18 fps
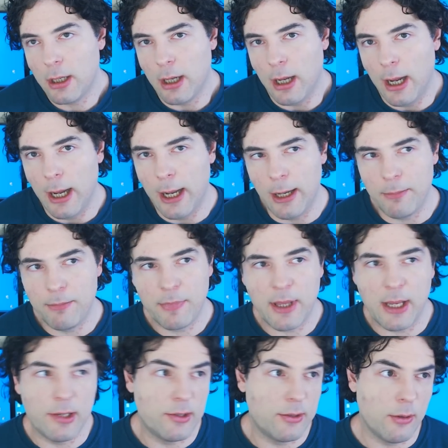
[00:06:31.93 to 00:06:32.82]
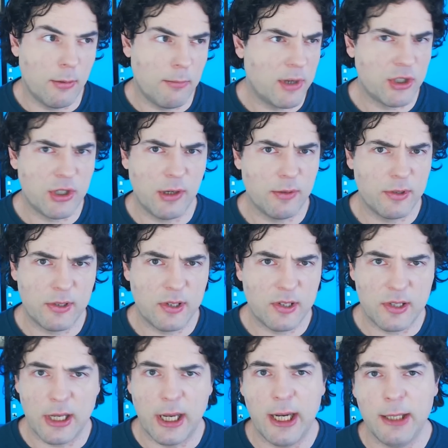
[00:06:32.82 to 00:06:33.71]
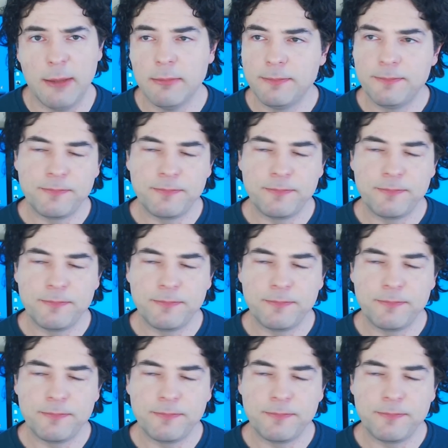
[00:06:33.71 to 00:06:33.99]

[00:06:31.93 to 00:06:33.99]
Um, there's not much else to say.